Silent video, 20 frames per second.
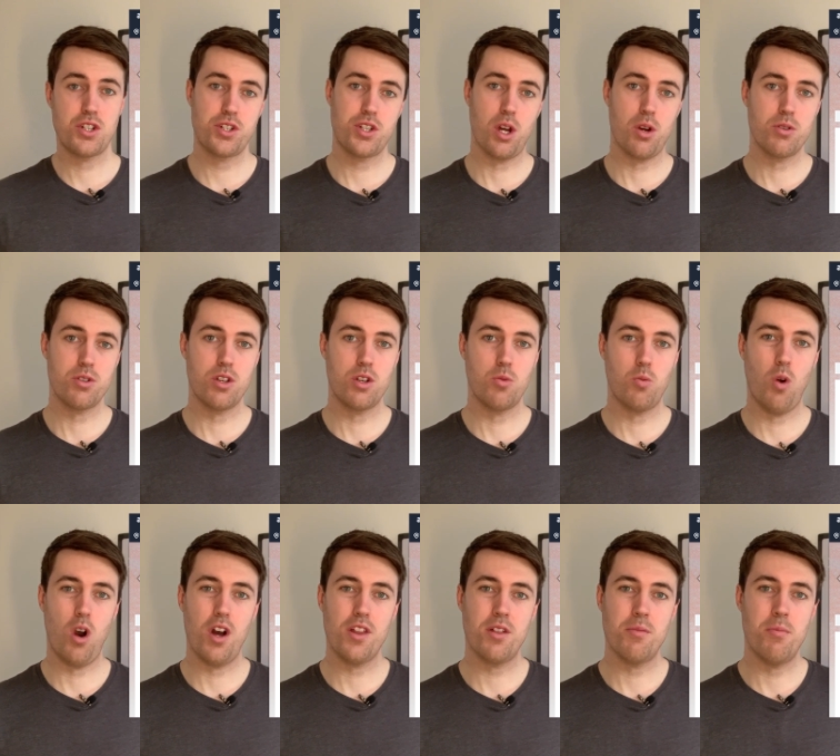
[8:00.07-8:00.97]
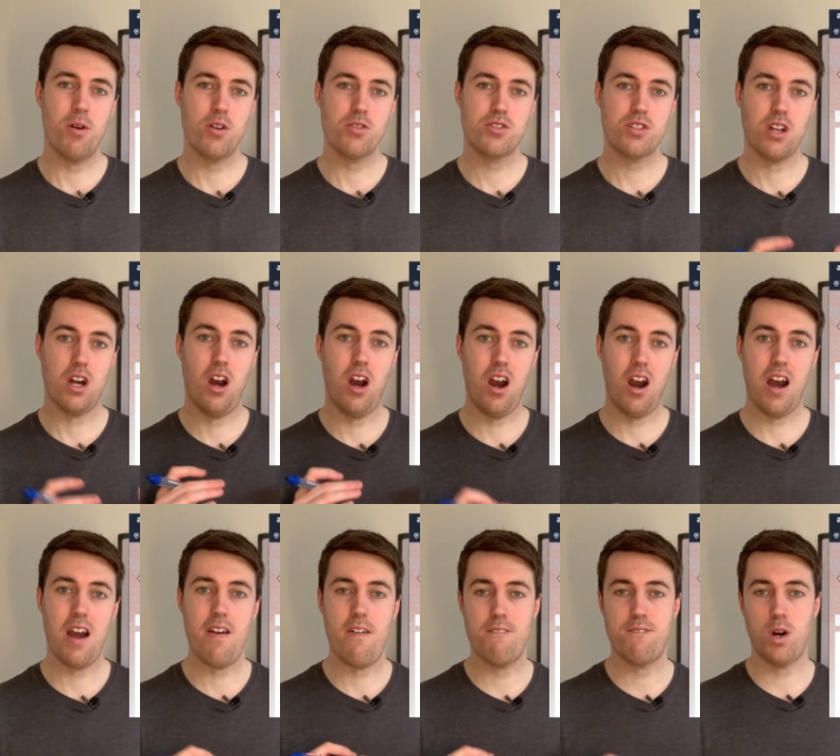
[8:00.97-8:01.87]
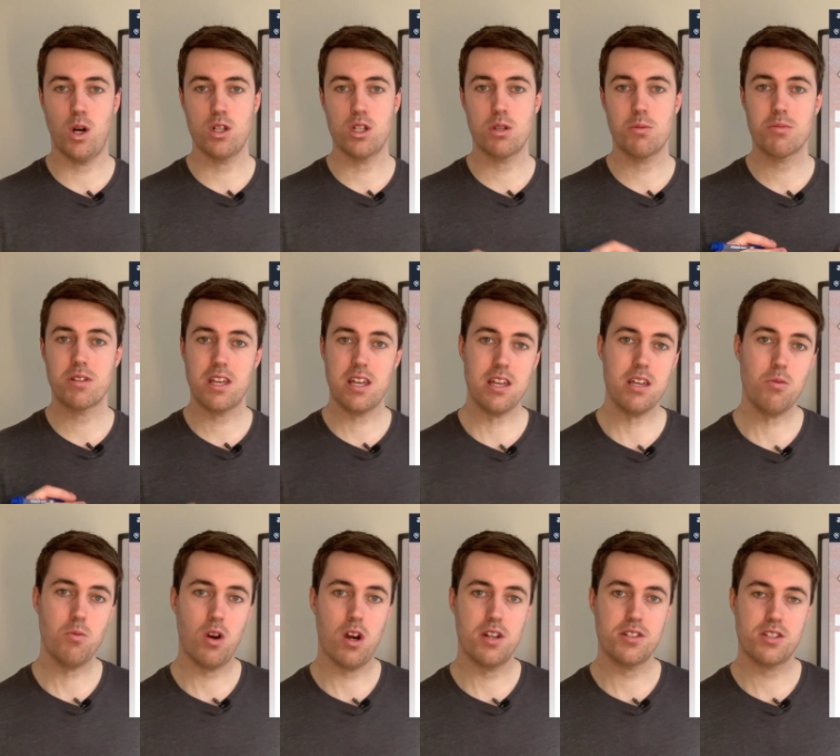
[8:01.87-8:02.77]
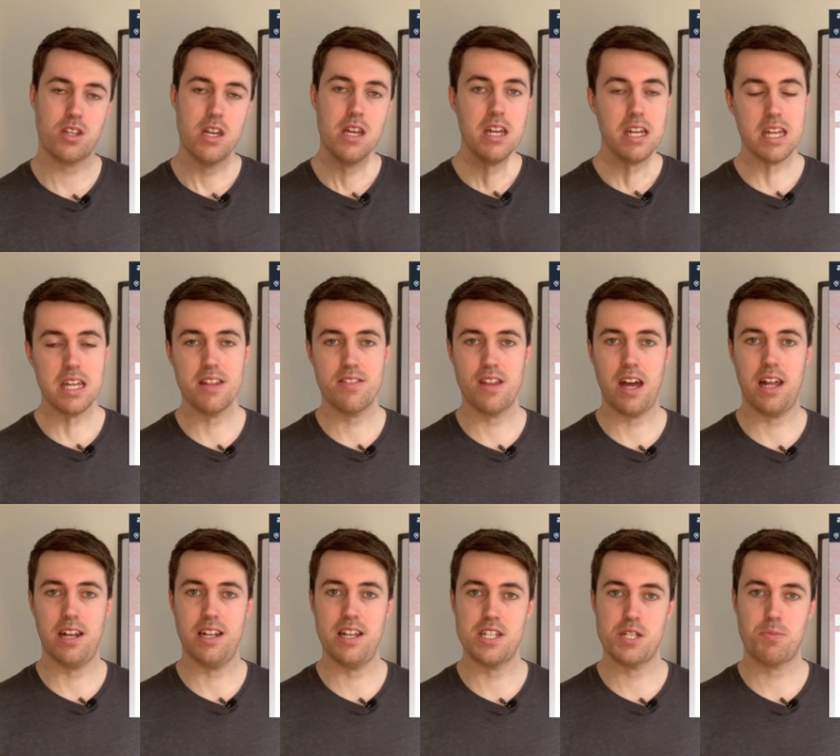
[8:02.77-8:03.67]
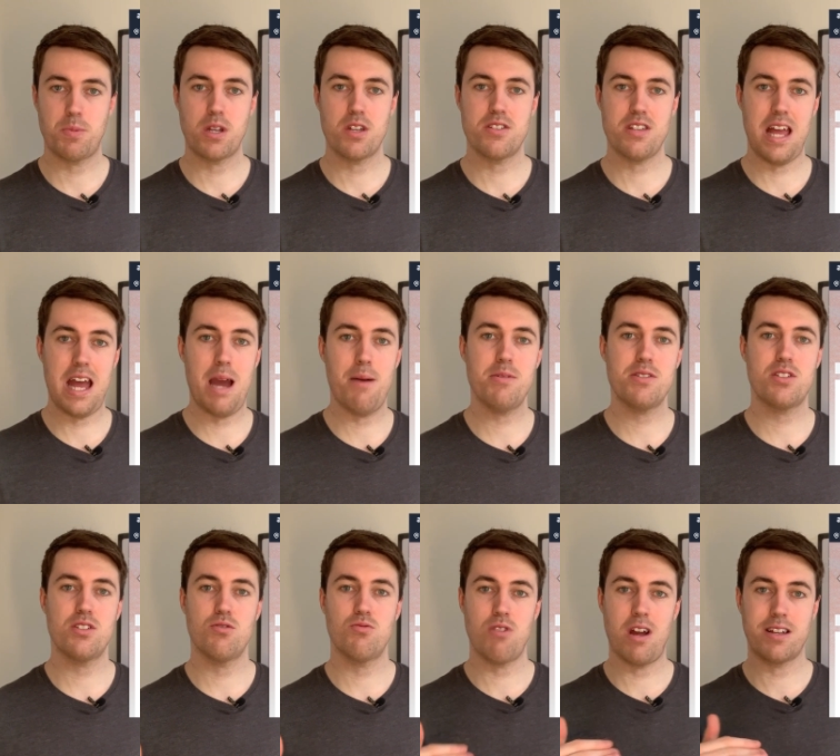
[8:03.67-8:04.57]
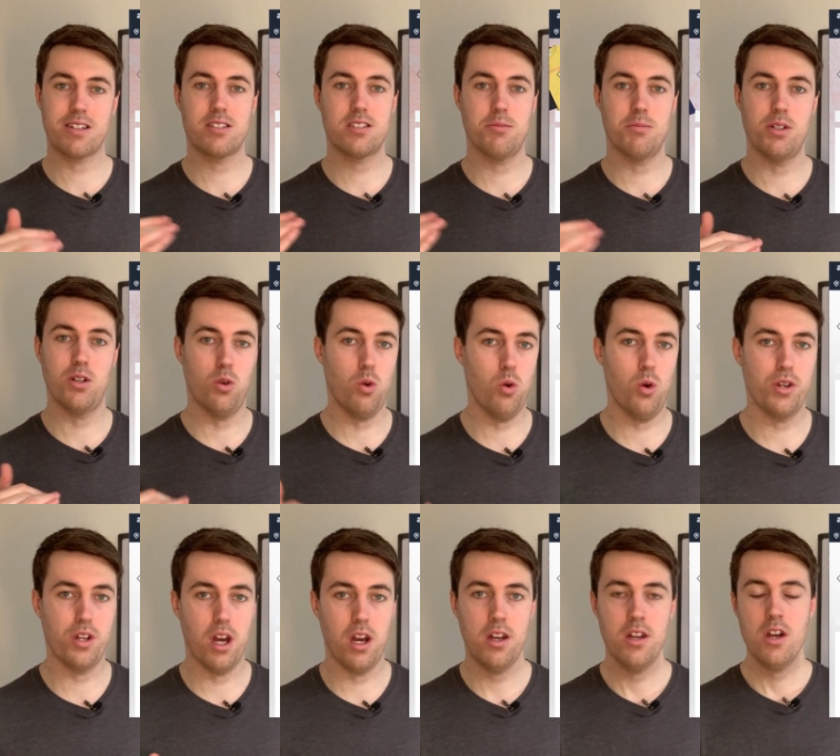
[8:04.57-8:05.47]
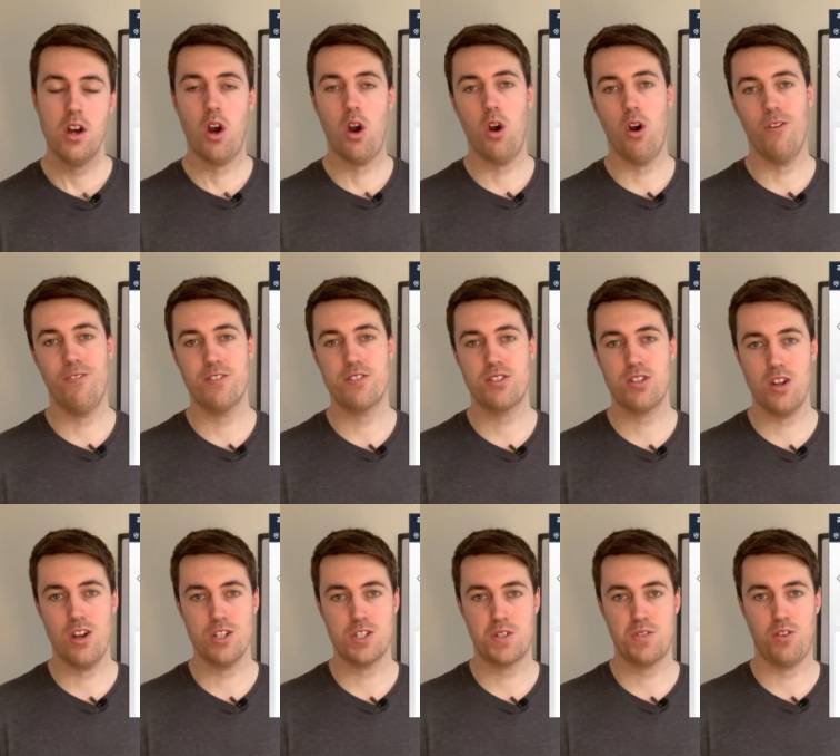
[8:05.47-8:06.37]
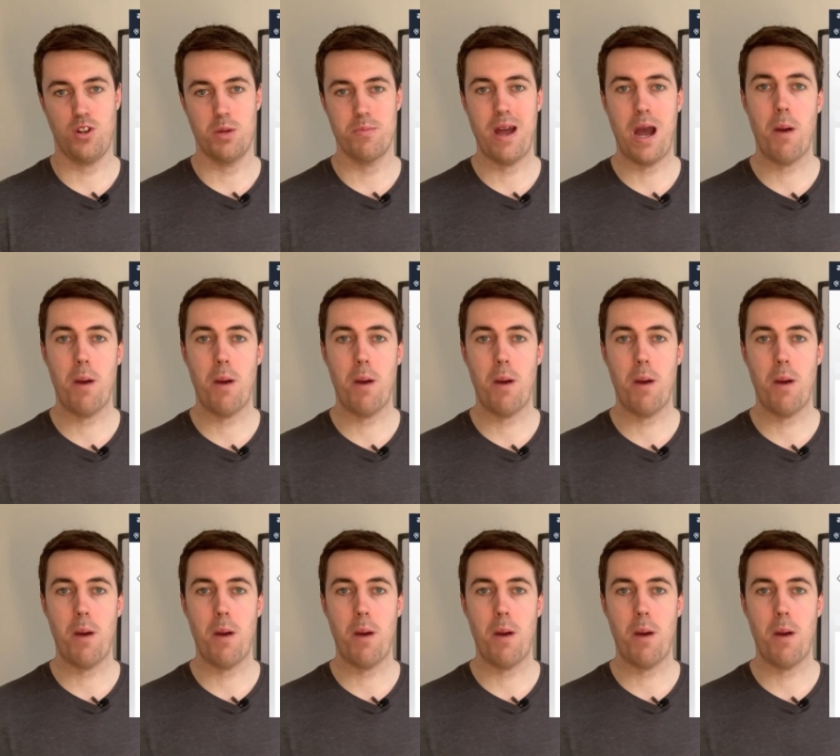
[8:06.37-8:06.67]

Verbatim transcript: show you what are the most high volume keywords in that list because Amazon ranks them in order of search volume.